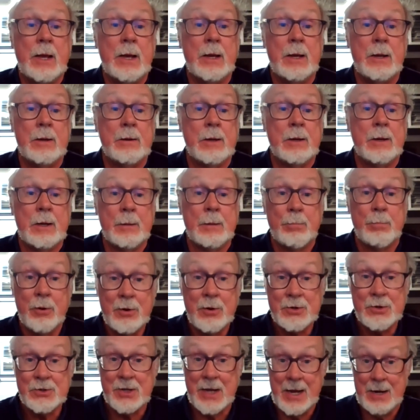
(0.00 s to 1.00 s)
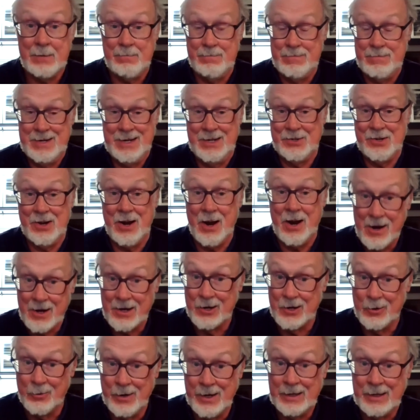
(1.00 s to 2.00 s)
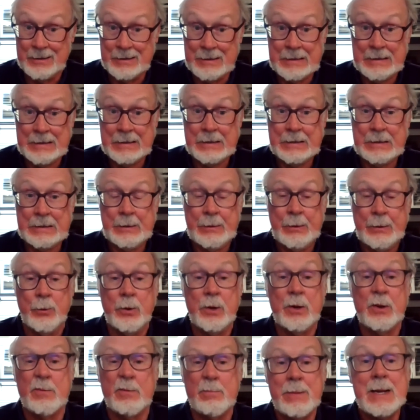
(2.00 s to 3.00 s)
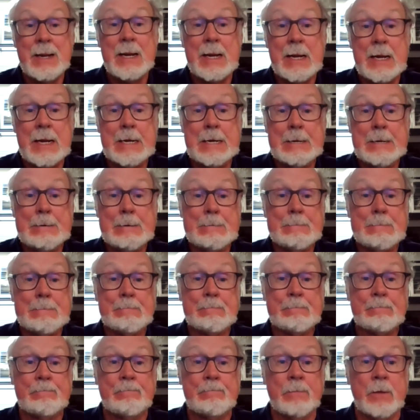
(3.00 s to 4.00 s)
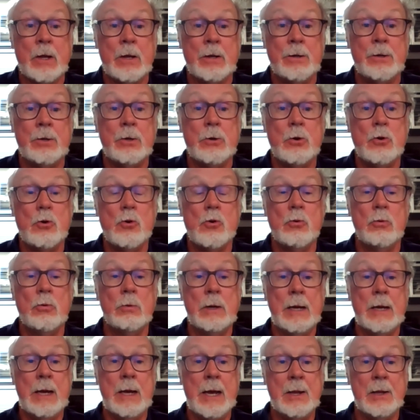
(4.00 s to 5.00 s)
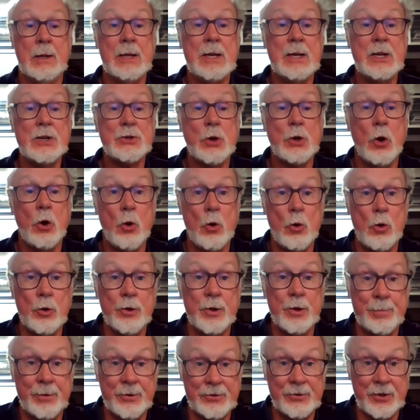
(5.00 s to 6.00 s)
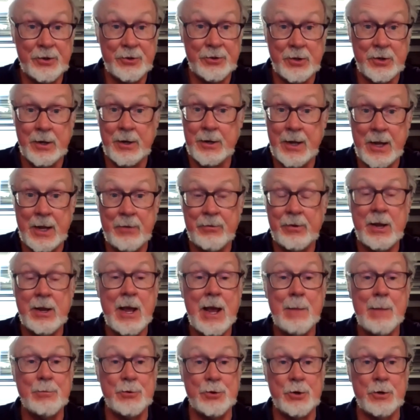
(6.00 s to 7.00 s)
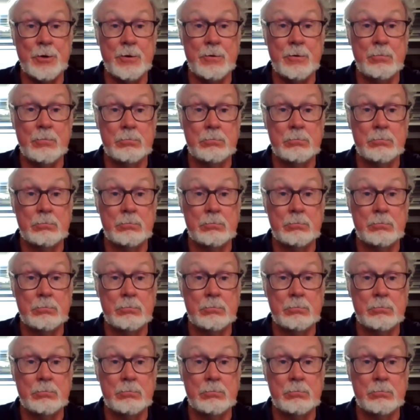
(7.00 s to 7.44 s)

And Burnside is arguing with Meade to at least hold the position that they've captured.